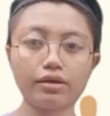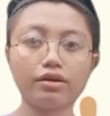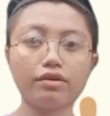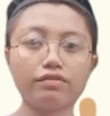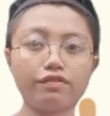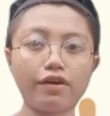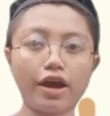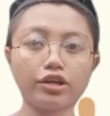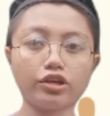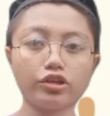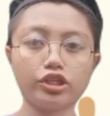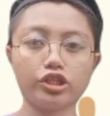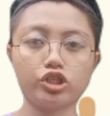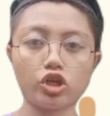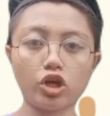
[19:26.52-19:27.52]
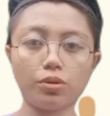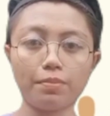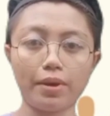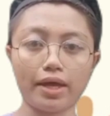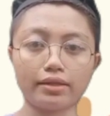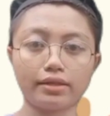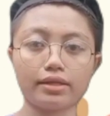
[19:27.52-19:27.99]
E. Fun or
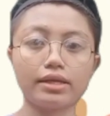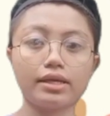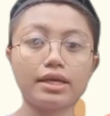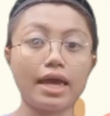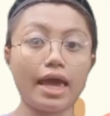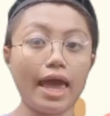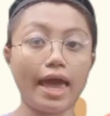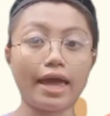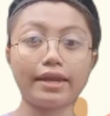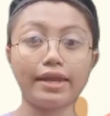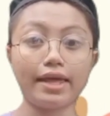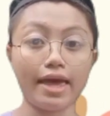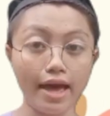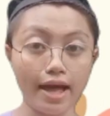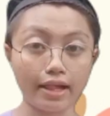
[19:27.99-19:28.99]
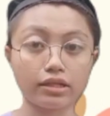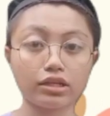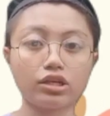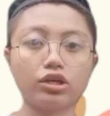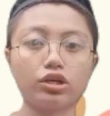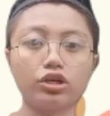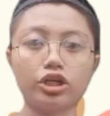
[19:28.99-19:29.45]
enjoyment. And
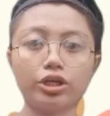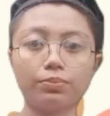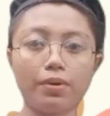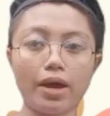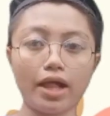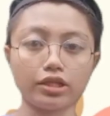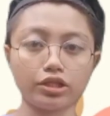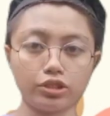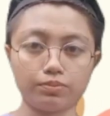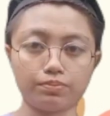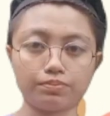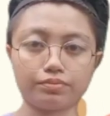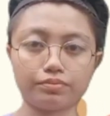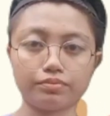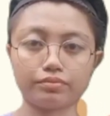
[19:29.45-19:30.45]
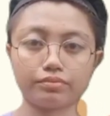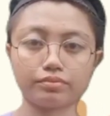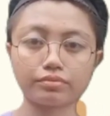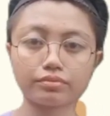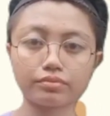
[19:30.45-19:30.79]
L. Rebellion.